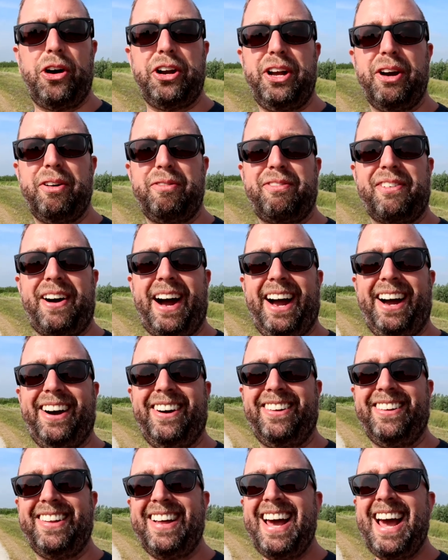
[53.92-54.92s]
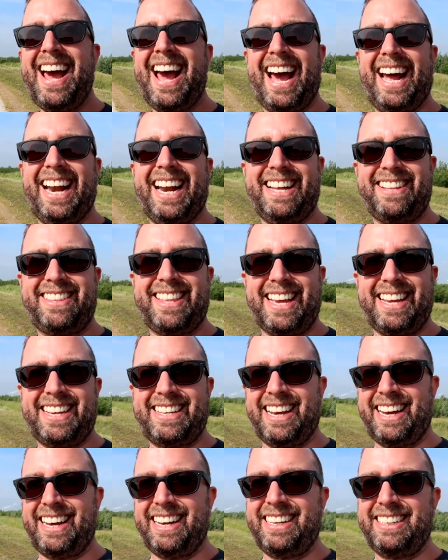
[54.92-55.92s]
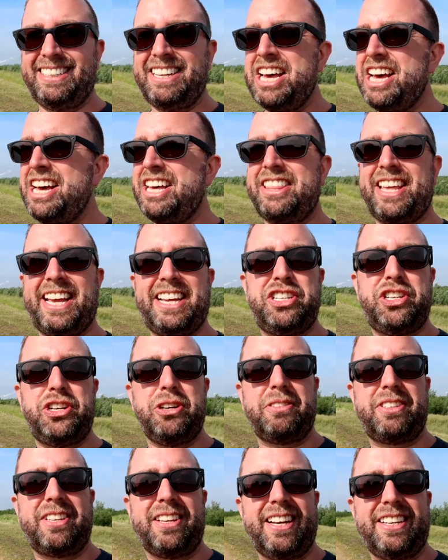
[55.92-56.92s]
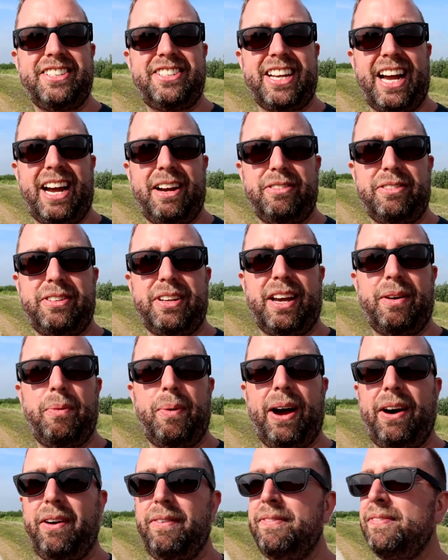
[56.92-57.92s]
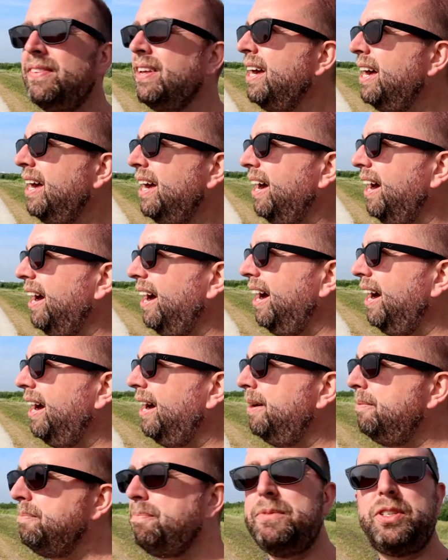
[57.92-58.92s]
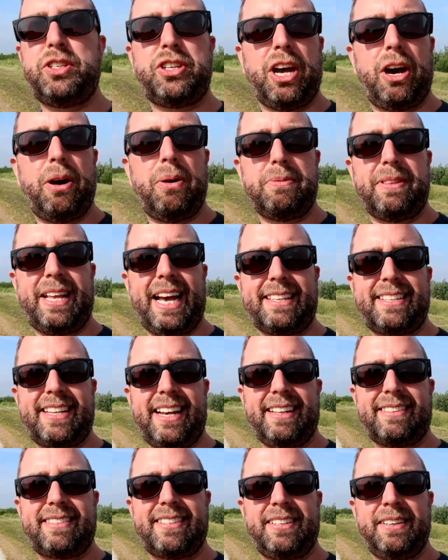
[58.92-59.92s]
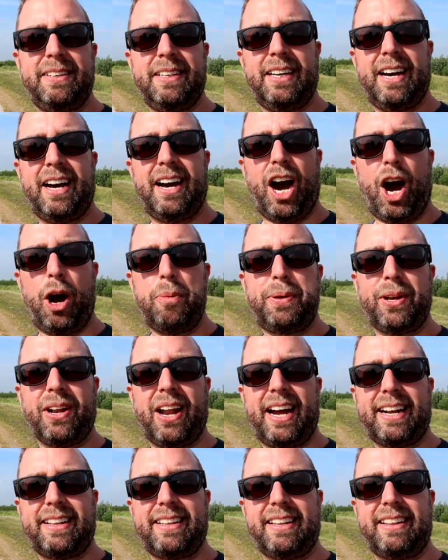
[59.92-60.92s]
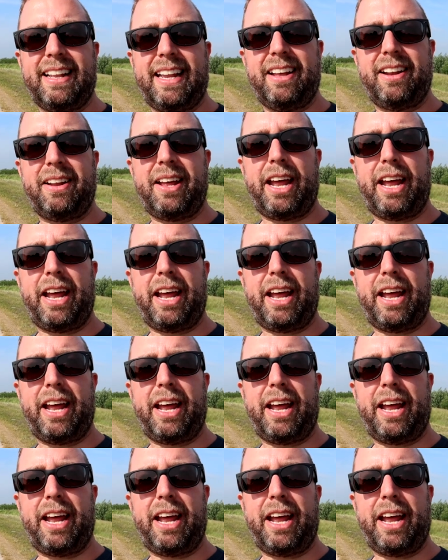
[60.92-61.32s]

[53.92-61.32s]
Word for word: audiophile and I think uh, things should uh, sound uh, well. Um, so that's it. Hope you liked that little